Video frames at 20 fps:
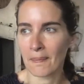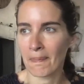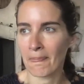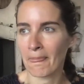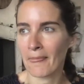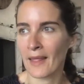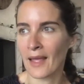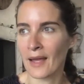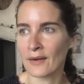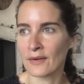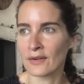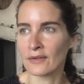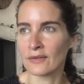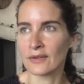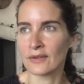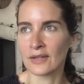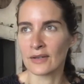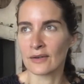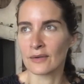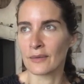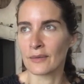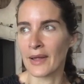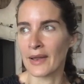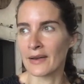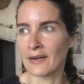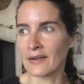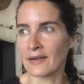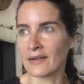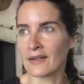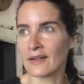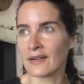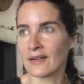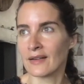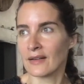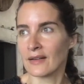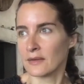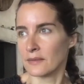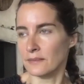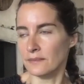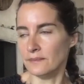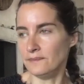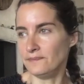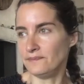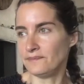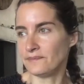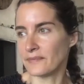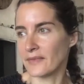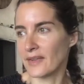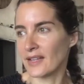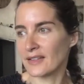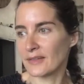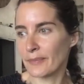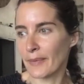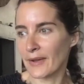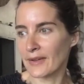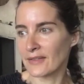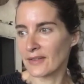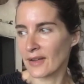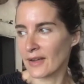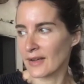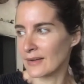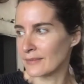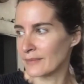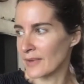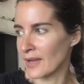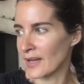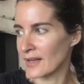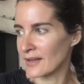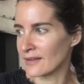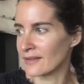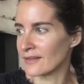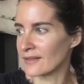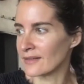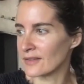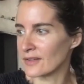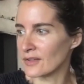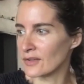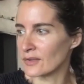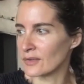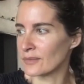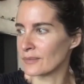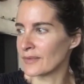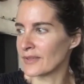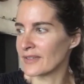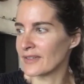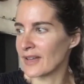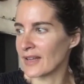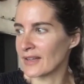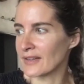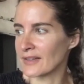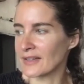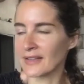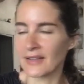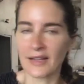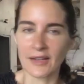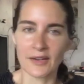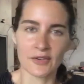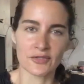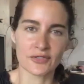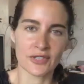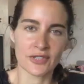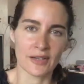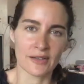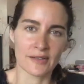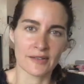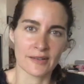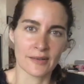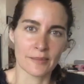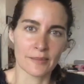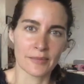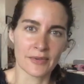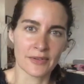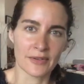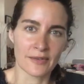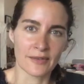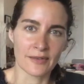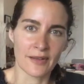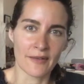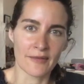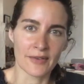How do you deal when it's bedtime and you mistakenly let your child sleep until 11